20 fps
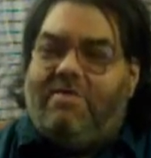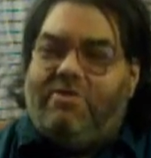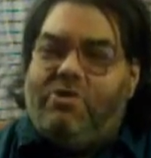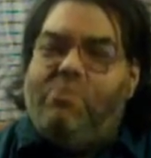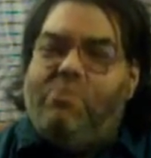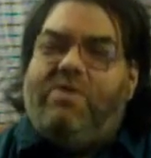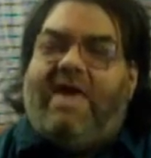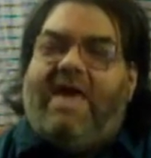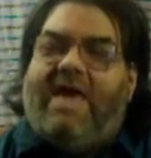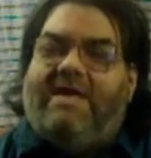
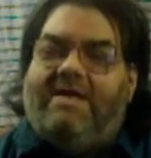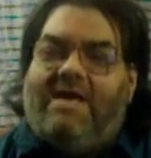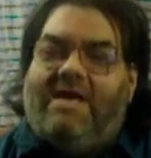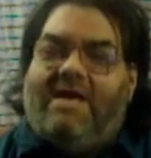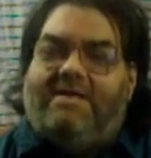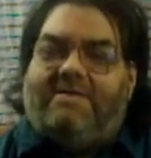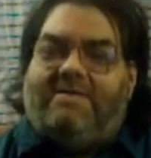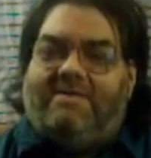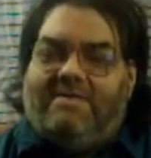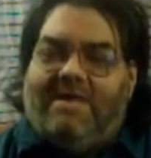You
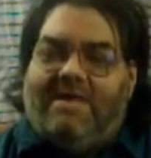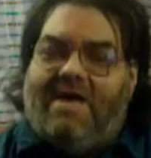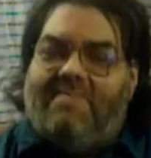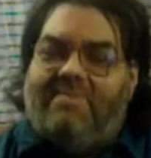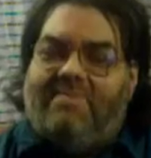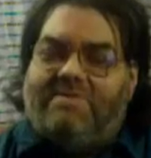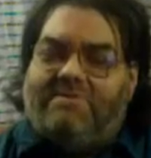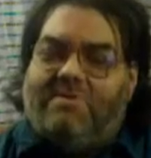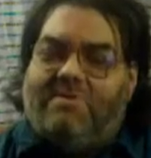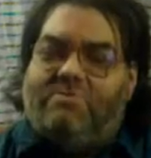cannot
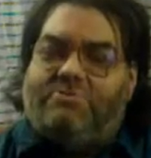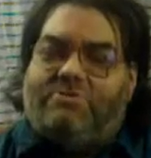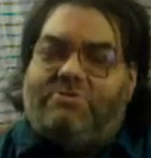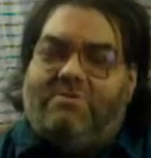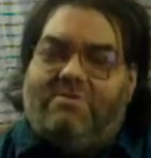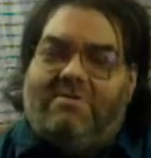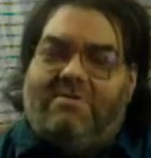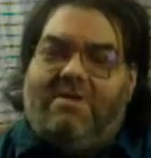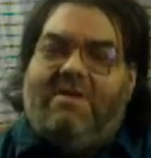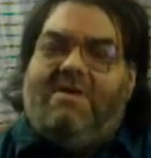not be social.
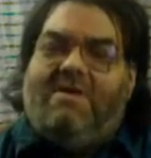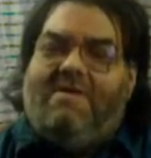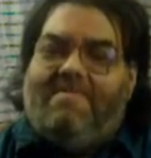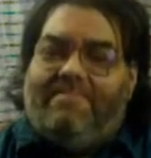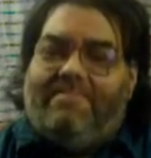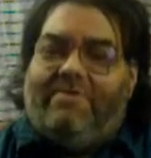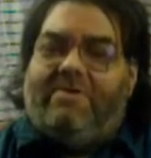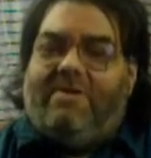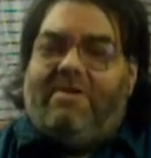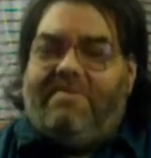
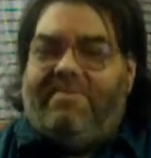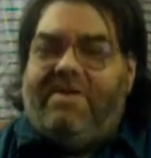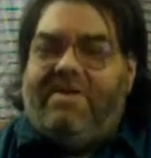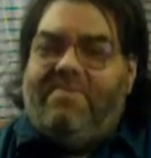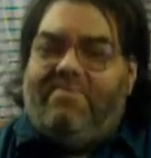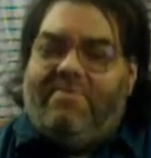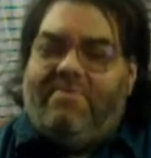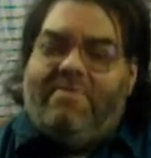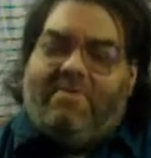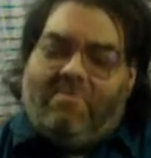There are
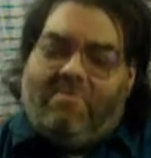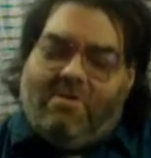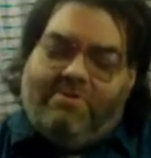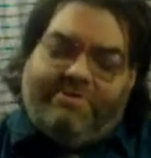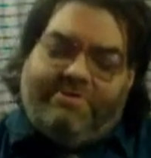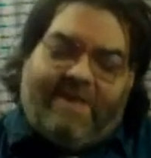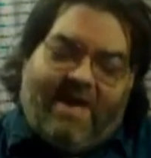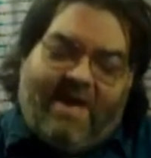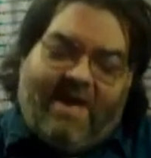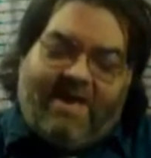people that
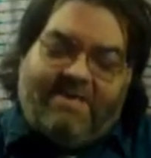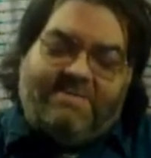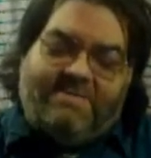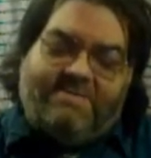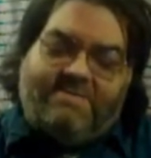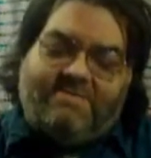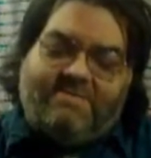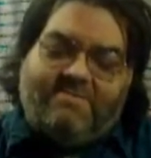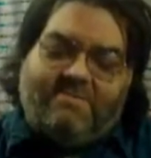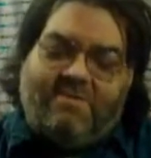roll
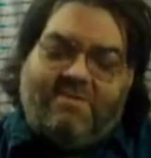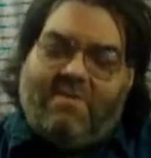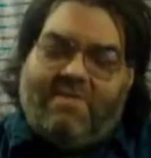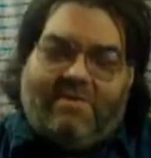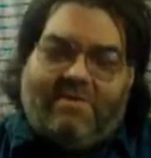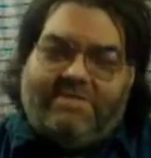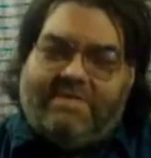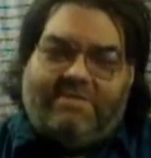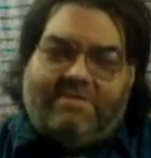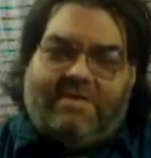dice.
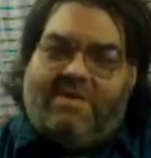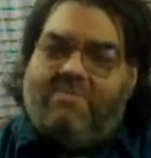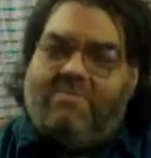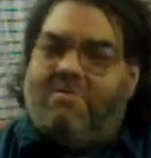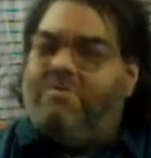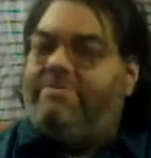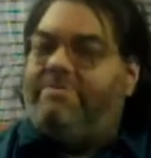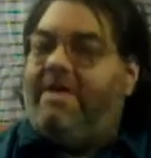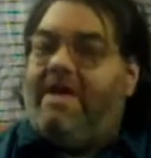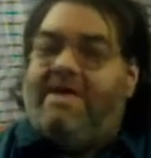They'll sit there and
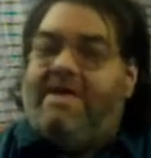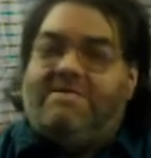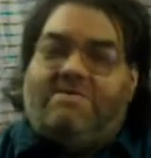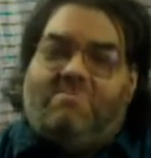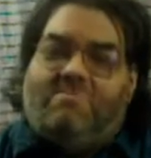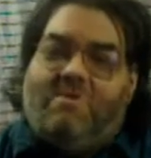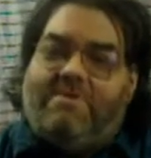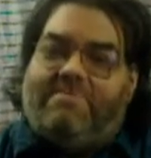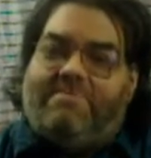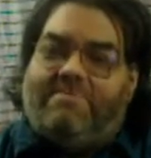roll dice
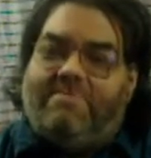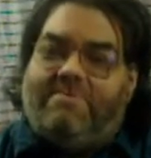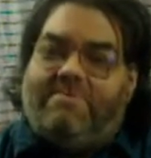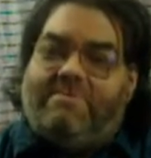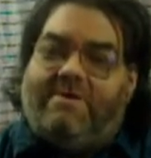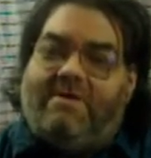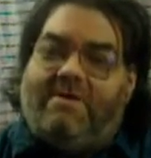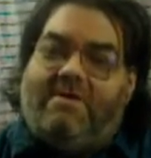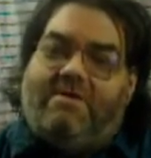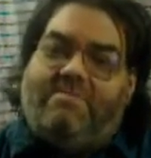and wait for their
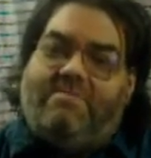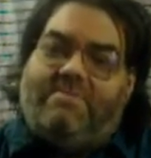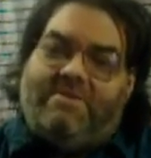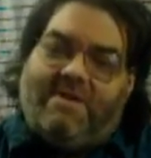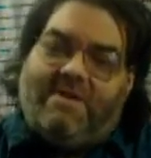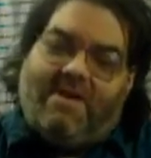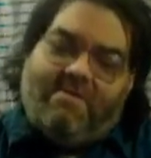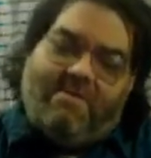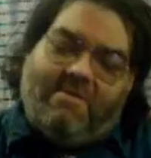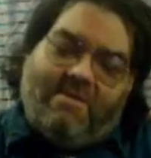turn but
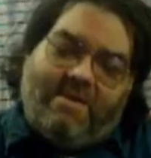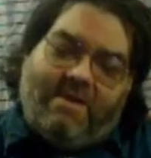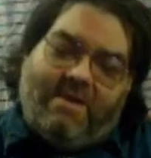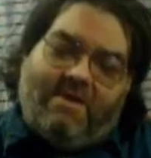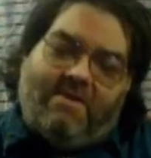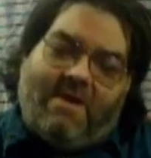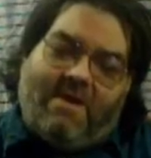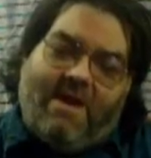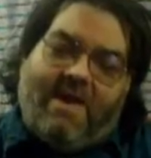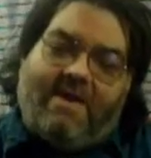not really
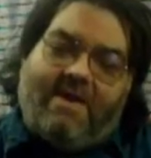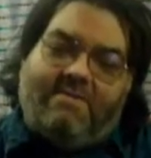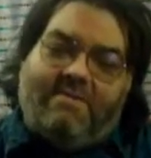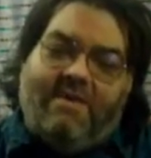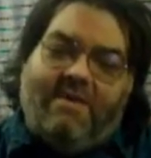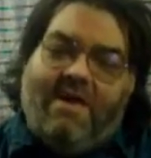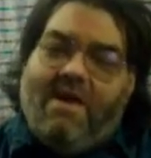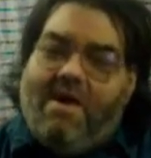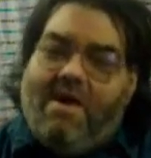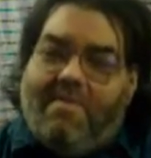interact.
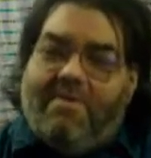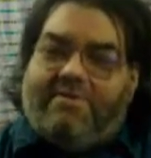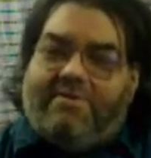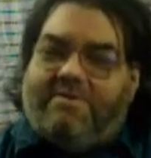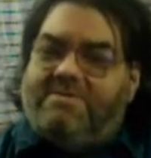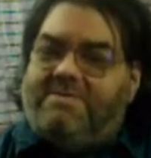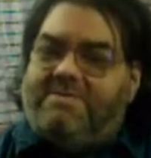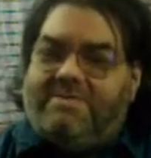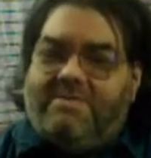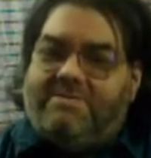But
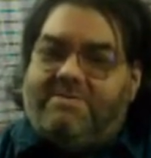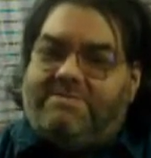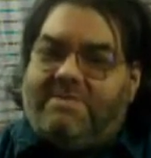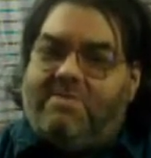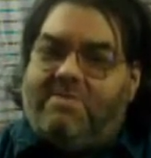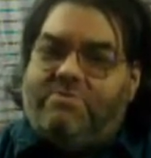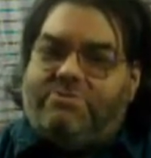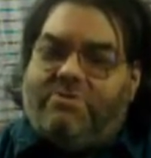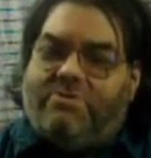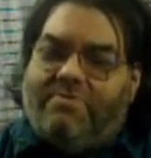they're still
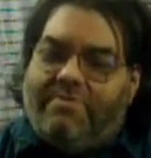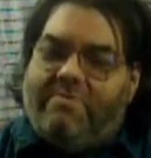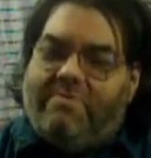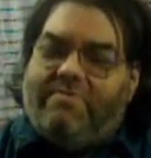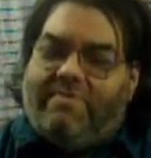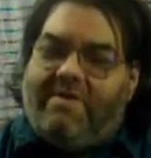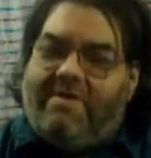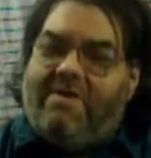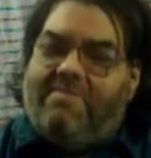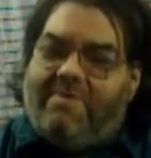social. They're
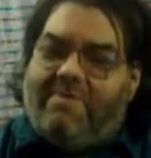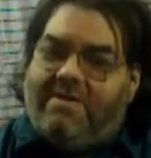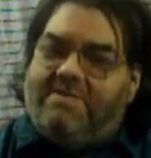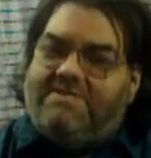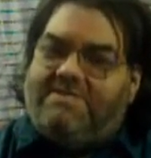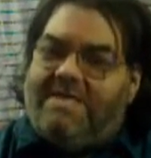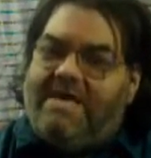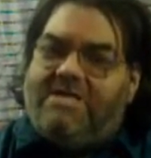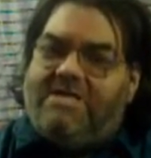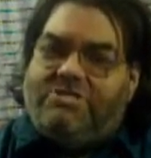there
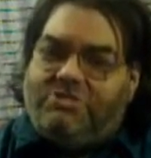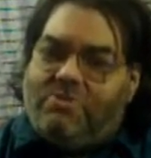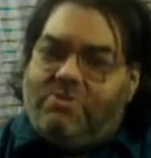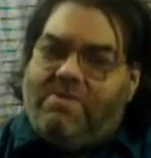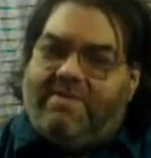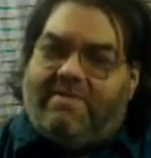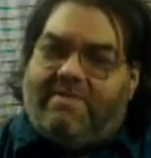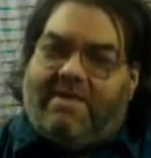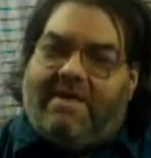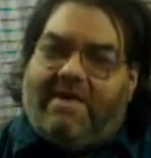because they
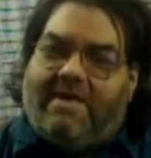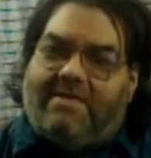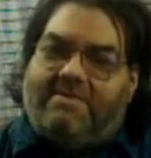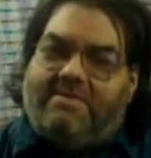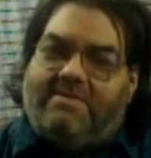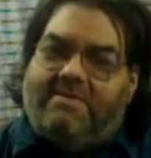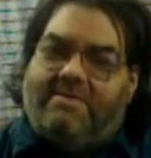enjoy that.